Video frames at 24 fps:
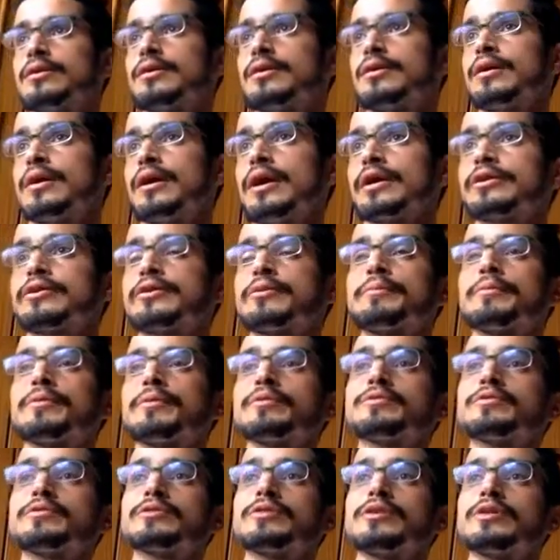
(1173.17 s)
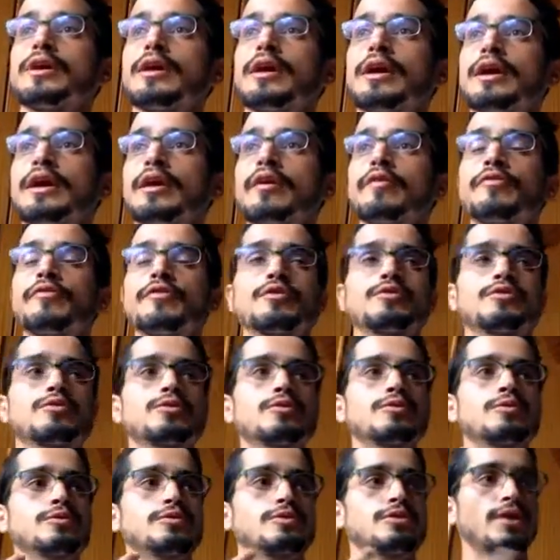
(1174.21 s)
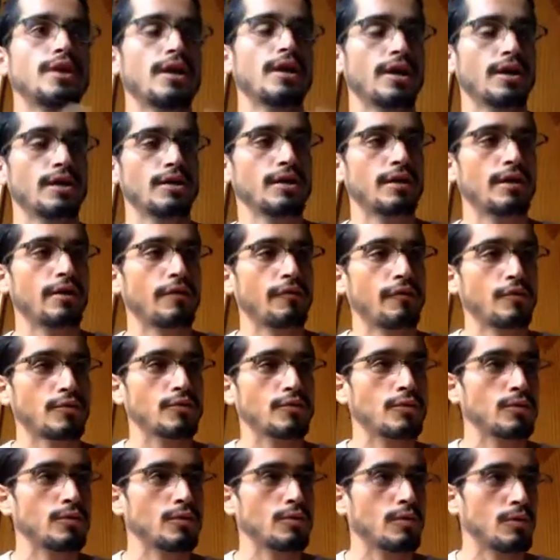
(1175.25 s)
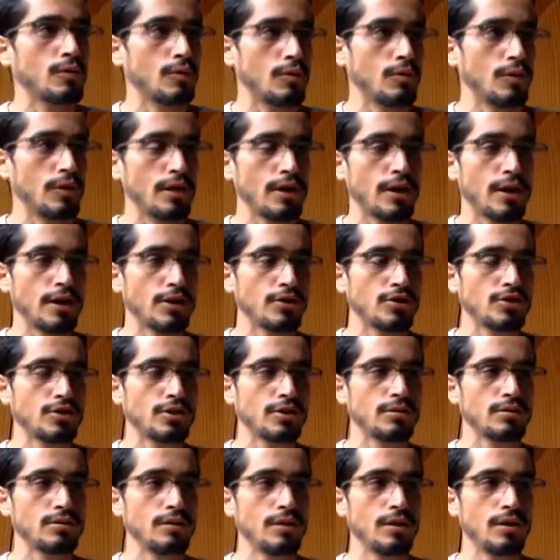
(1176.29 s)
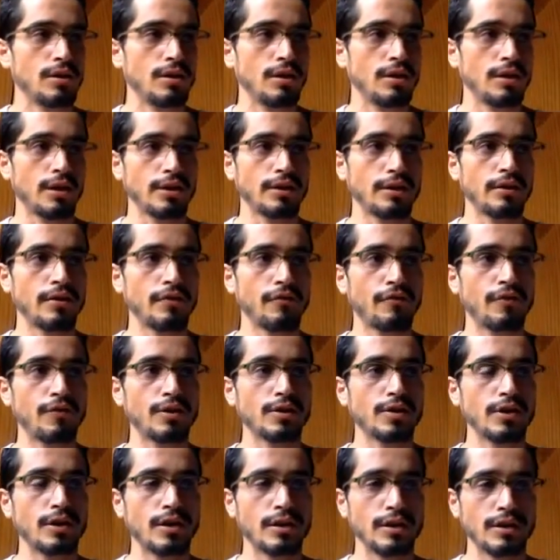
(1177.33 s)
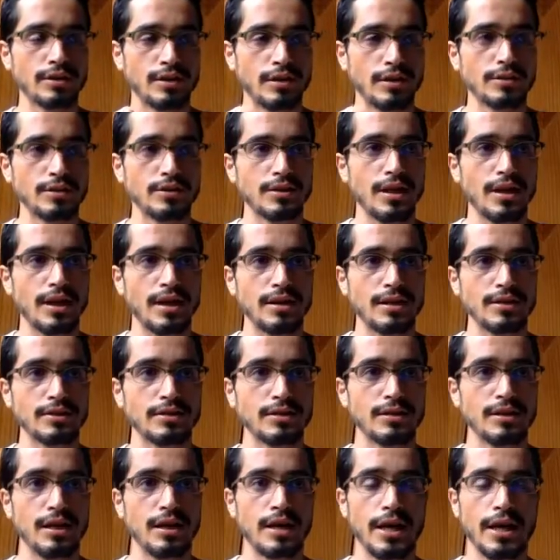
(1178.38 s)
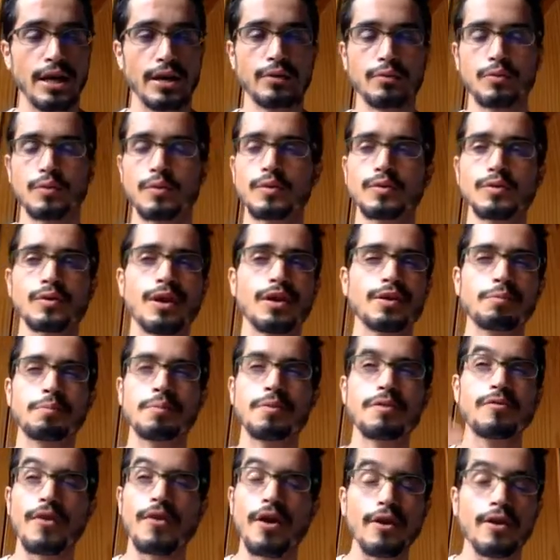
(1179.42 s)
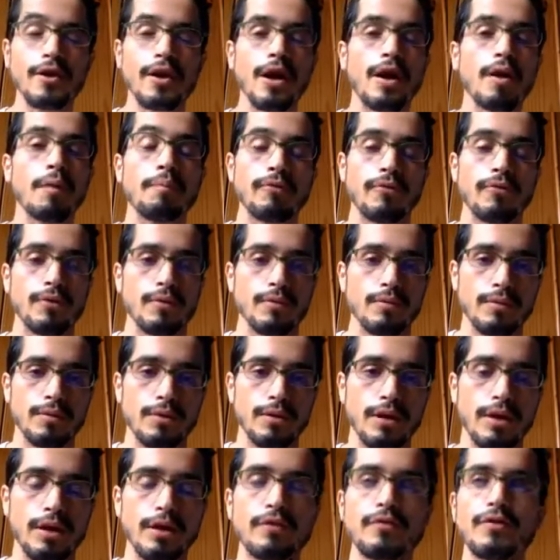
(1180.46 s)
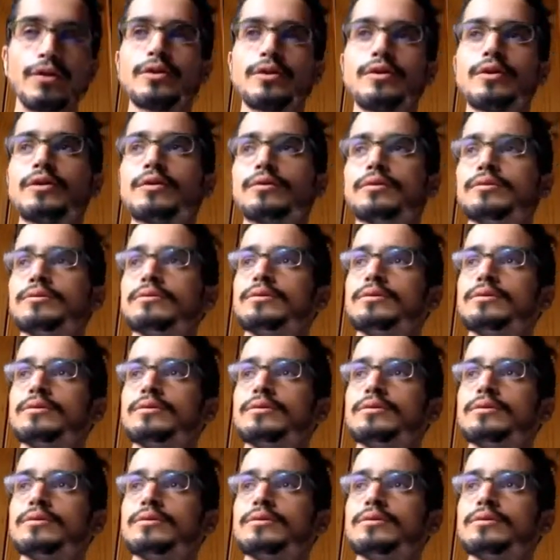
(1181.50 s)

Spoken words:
attribute. If you do Snehana, if you do liation, in this case, it will not be very helpful, even though